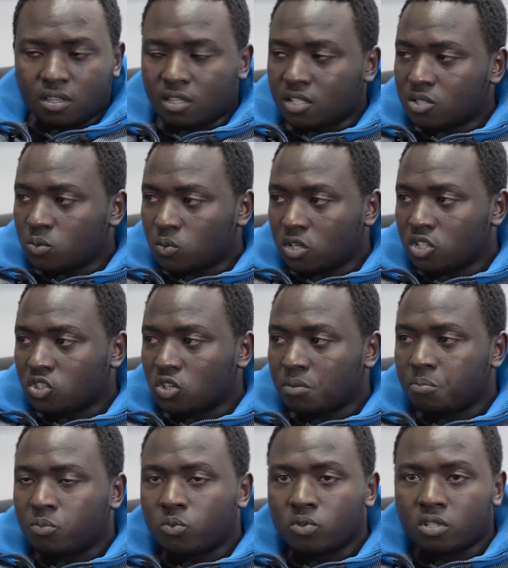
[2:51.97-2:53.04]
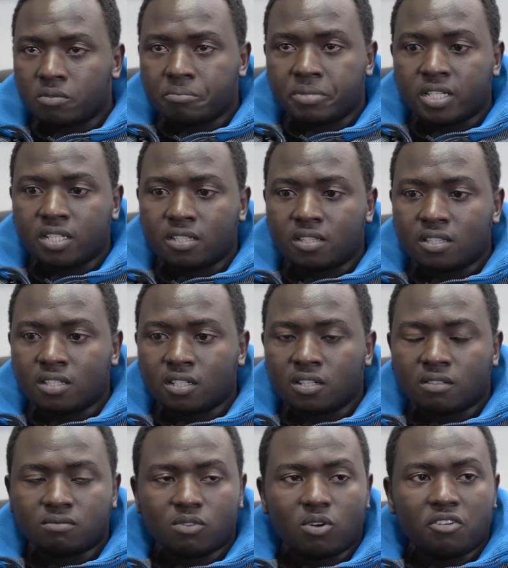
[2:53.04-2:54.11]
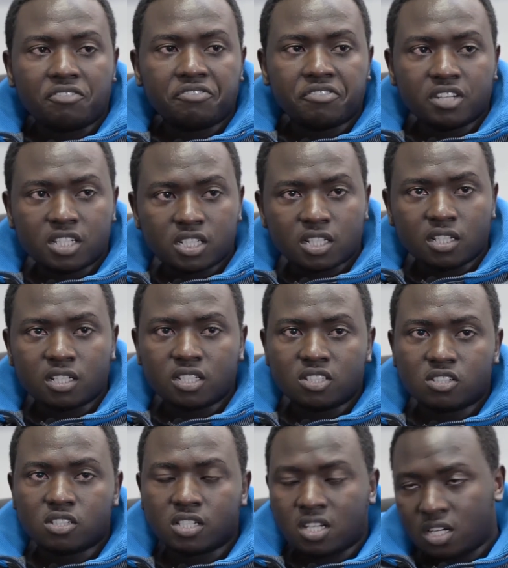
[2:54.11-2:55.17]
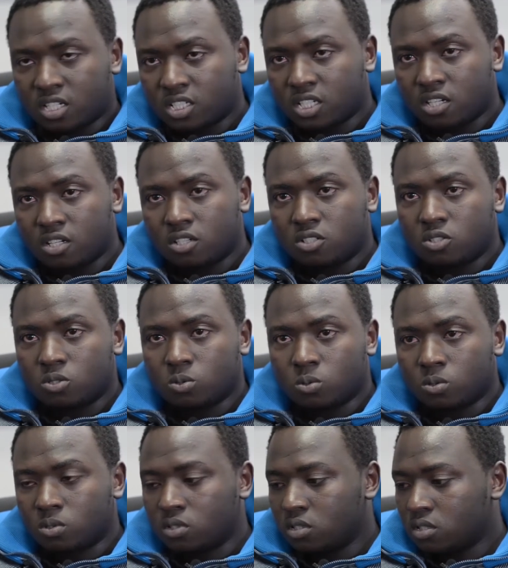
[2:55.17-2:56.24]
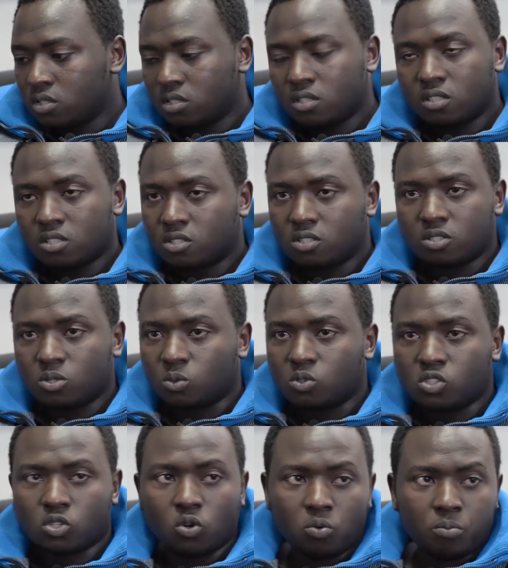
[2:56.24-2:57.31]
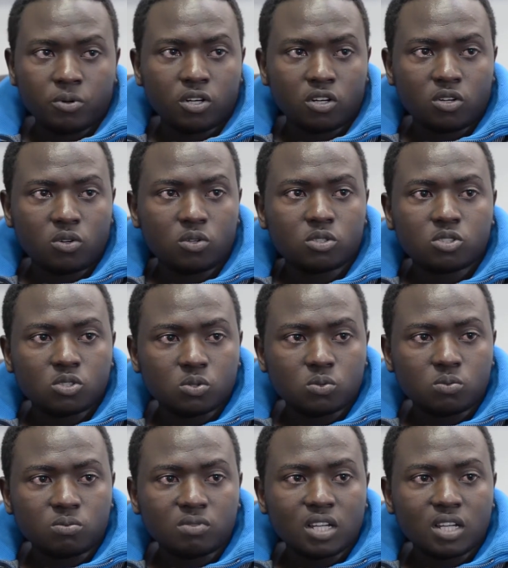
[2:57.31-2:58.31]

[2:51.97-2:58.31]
This workshop will be the official introduction to Joburg, or to